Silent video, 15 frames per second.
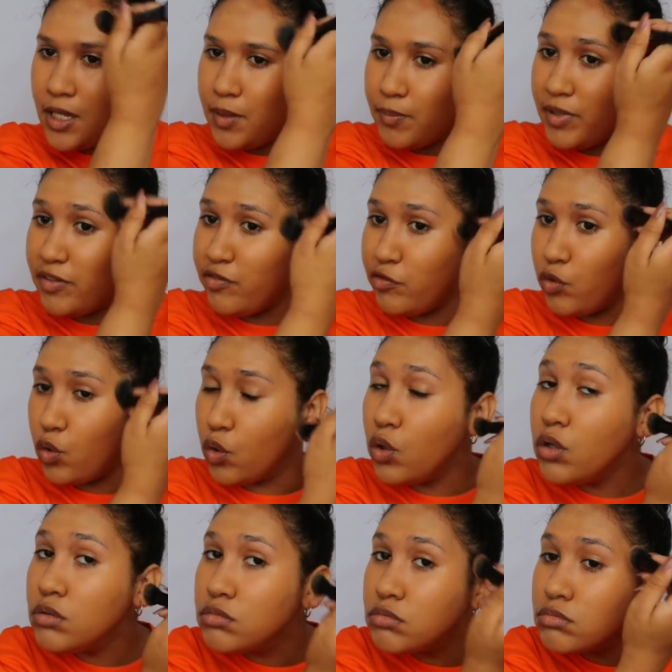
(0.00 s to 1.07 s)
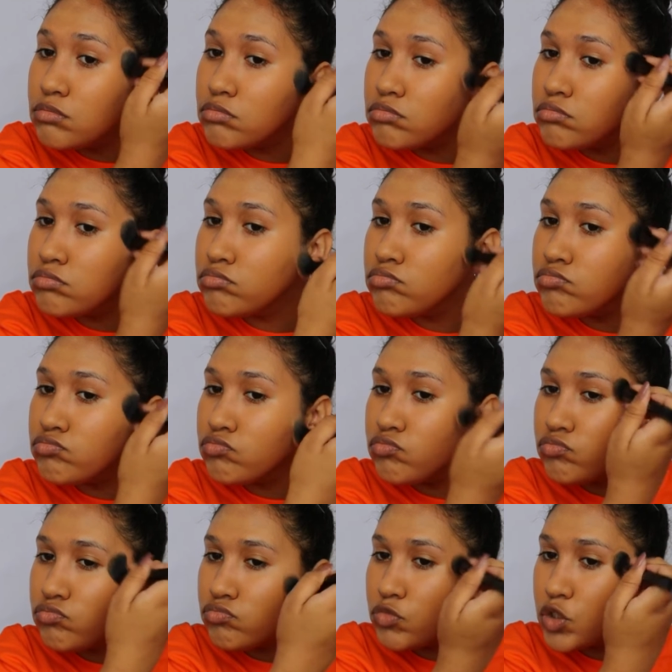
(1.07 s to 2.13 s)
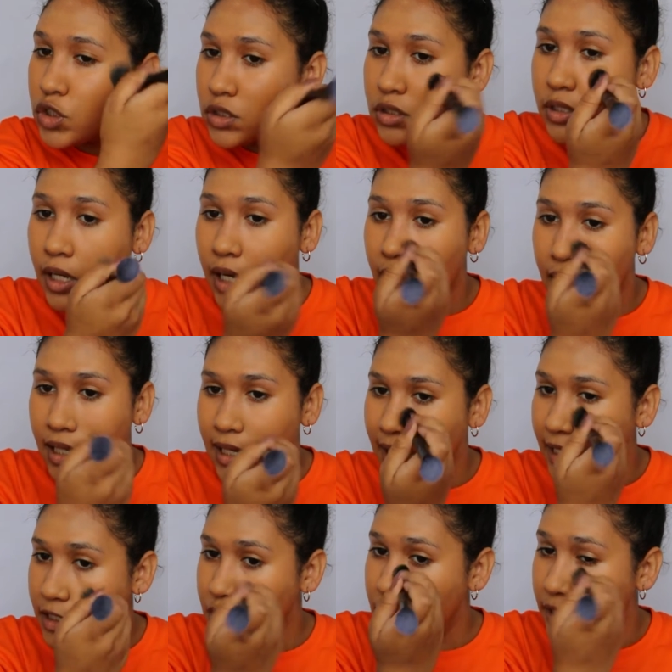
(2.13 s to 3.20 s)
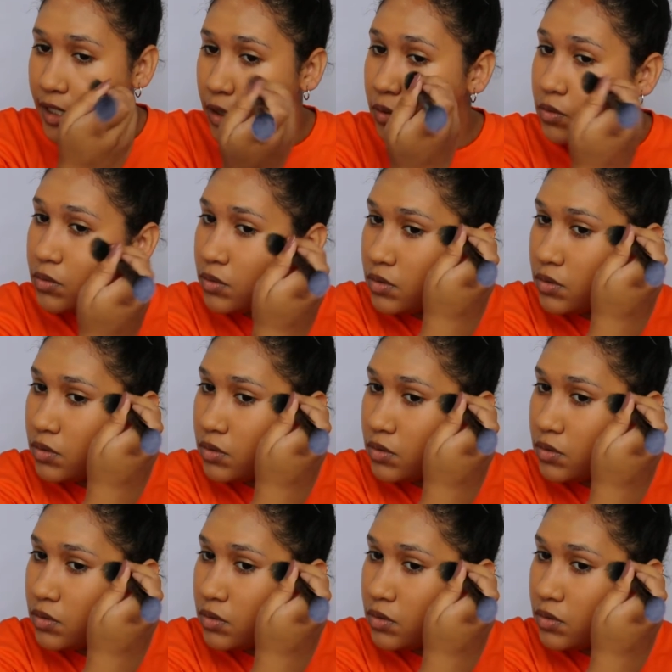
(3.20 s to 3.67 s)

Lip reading: before. Just let you know.